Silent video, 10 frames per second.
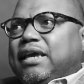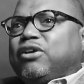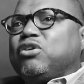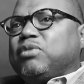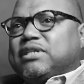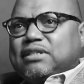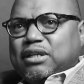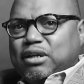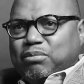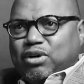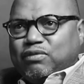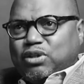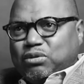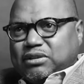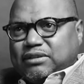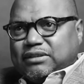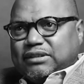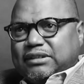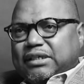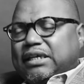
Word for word: increase the number of users.